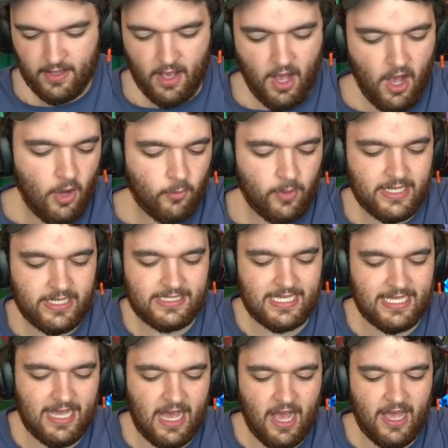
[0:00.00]
oh, what is
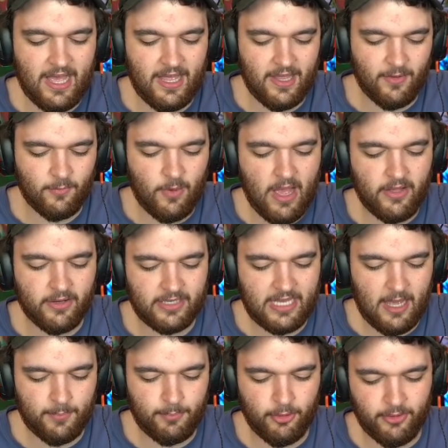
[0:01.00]
it? Uh,
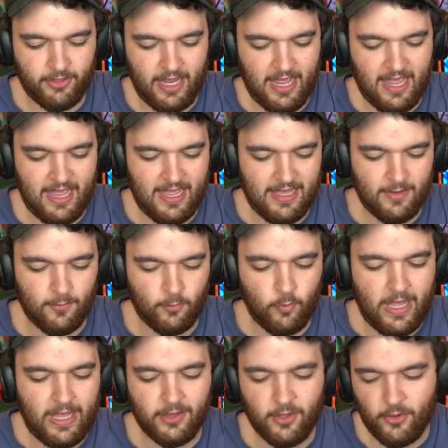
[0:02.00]
Wildcat pulled a
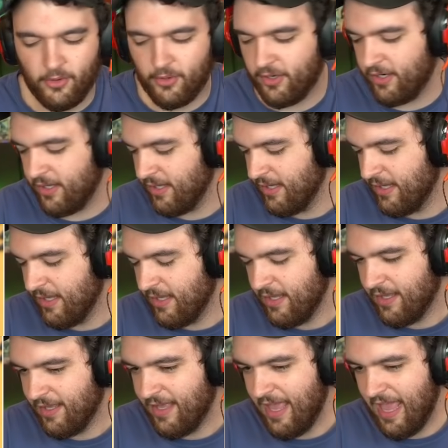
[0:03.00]
Wailord
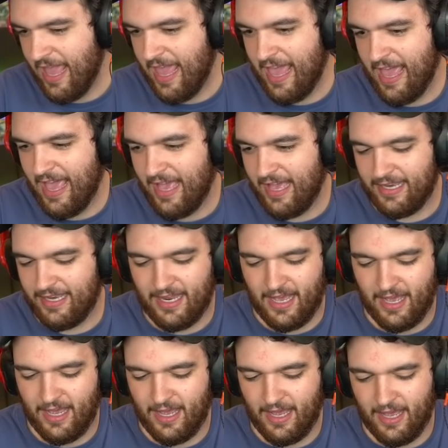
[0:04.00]
and
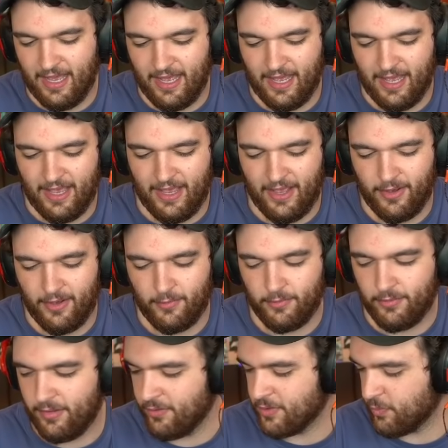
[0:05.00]
uh,
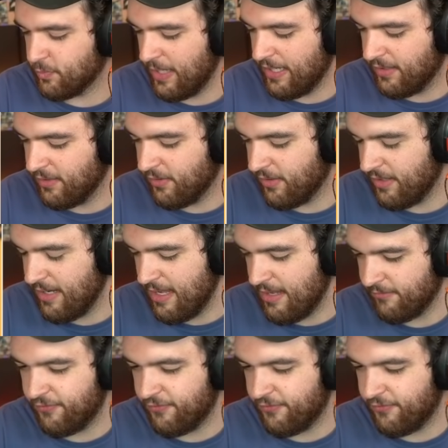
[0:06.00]
it was Wailord and